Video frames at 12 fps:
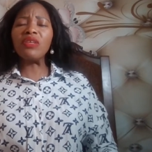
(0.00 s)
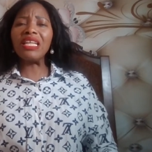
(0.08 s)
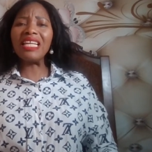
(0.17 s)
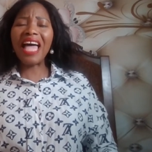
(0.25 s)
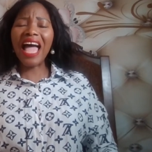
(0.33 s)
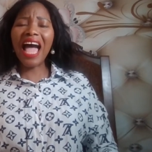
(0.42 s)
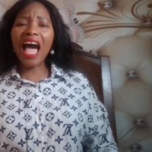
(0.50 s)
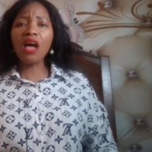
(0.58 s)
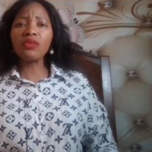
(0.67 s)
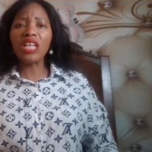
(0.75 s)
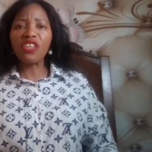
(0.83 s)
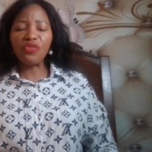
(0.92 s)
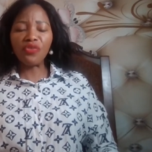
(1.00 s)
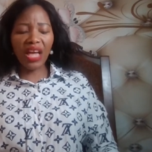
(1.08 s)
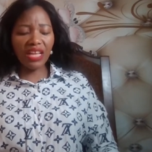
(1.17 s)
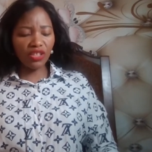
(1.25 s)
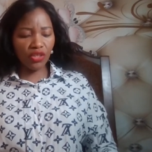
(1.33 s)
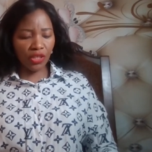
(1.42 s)
loud
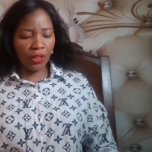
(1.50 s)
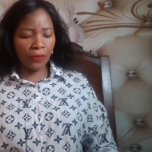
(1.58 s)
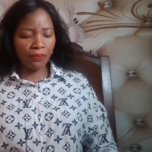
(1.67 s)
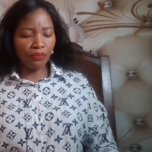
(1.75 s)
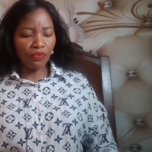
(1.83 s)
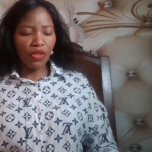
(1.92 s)
thunder.